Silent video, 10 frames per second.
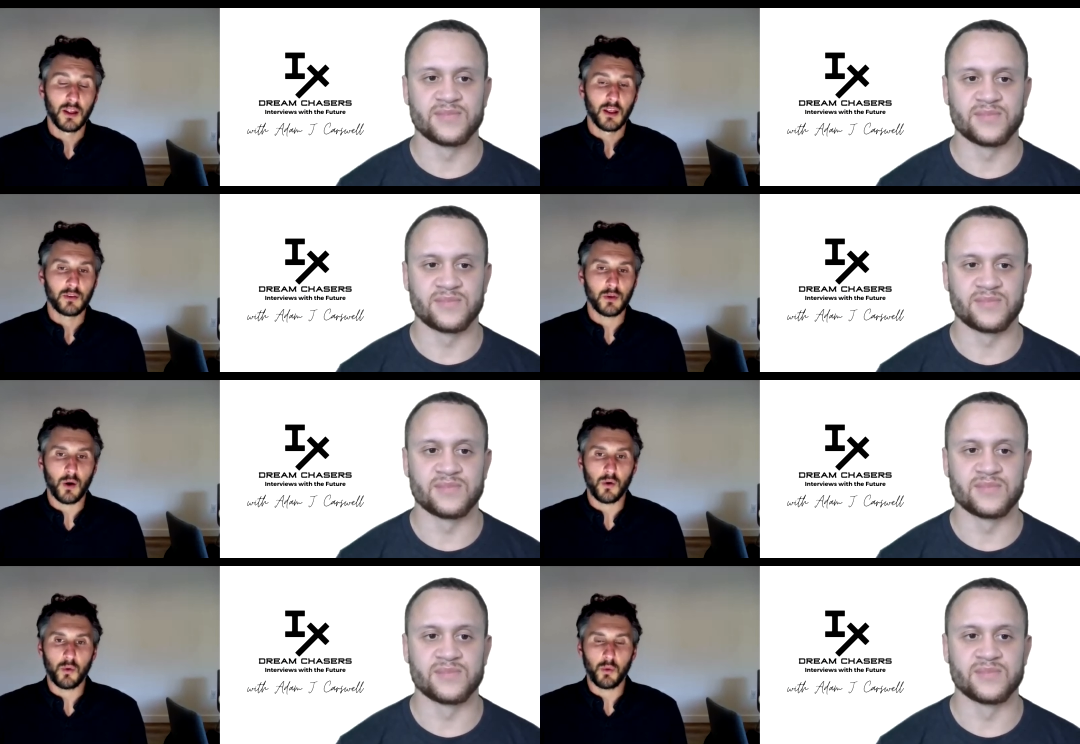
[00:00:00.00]

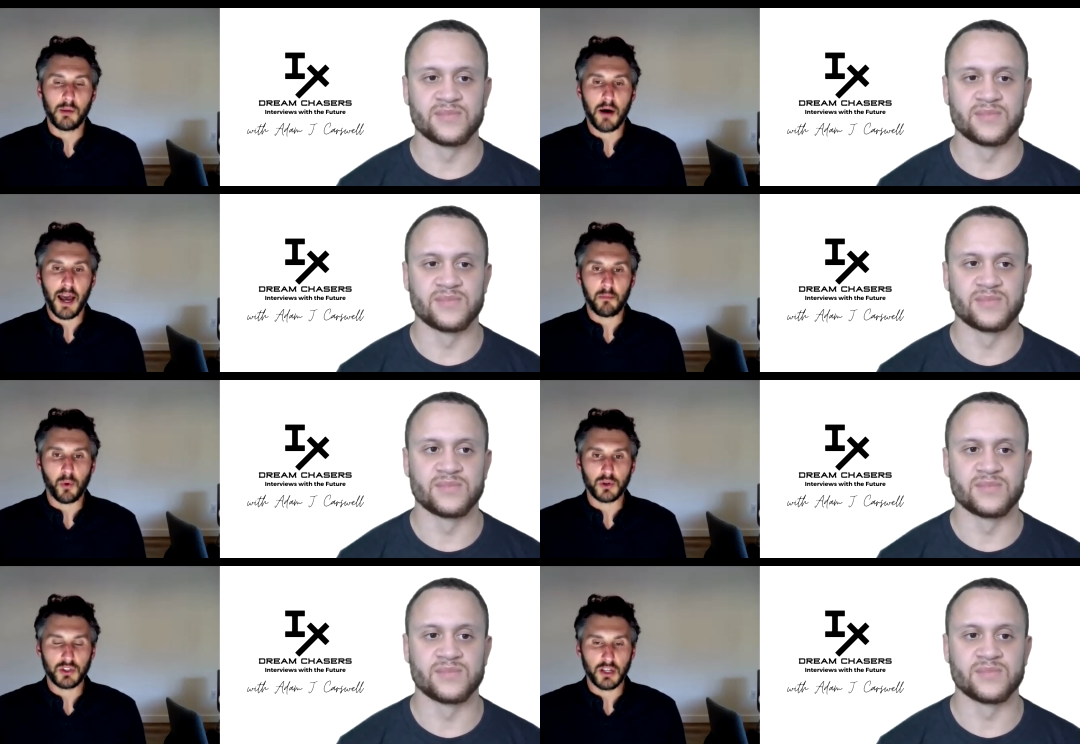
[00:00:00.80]
Speaker 1: So we buy a
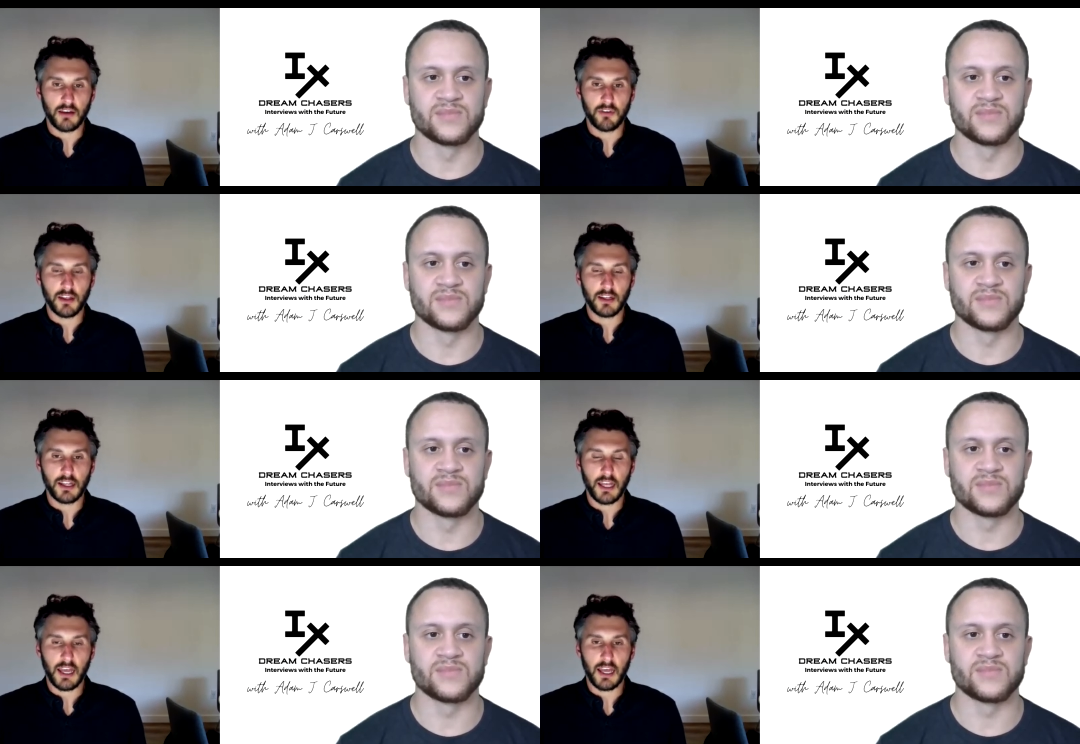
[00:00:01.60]
portion of it
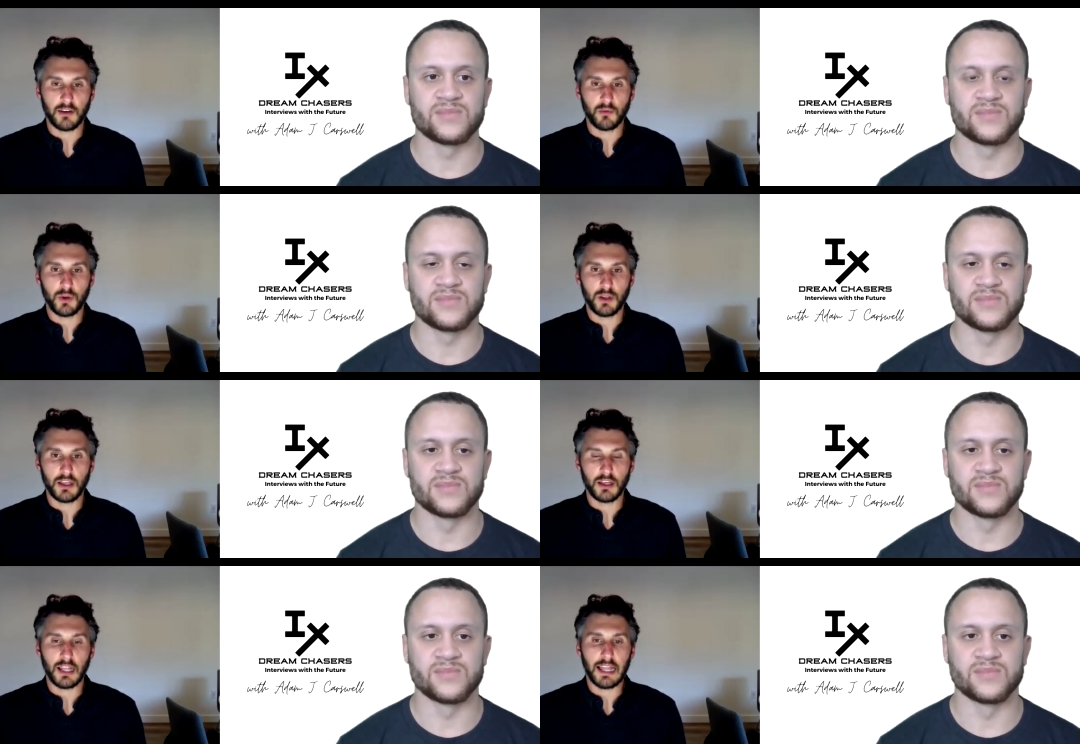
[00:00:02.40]
and
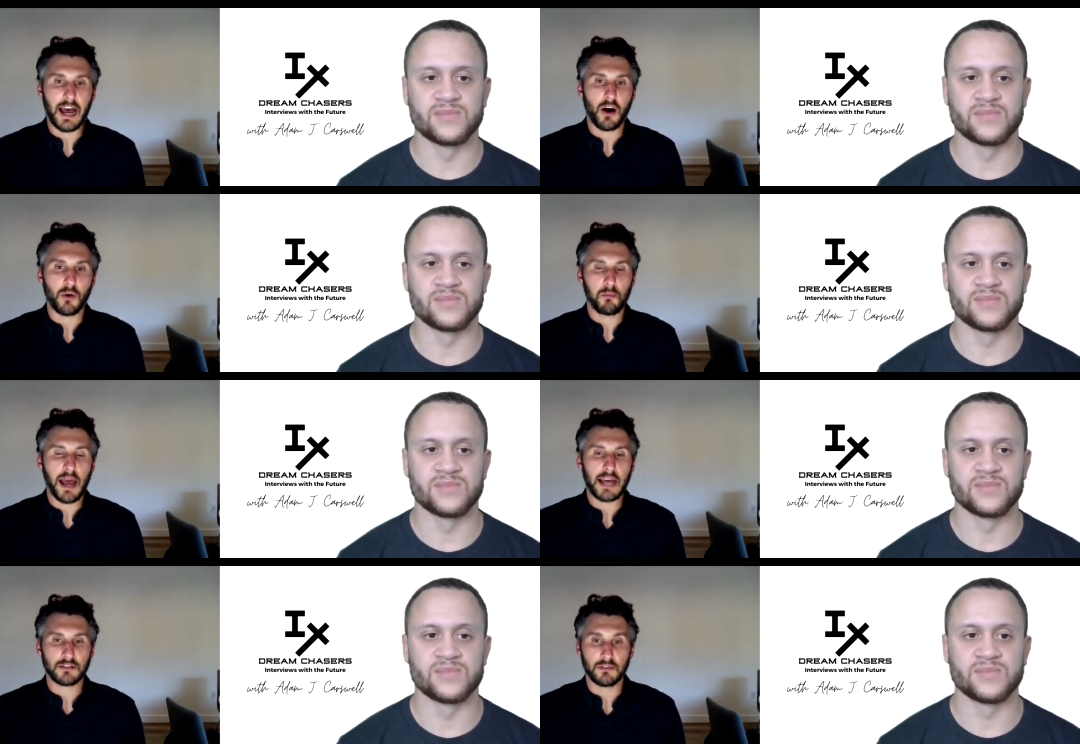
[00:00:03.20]
we allow passive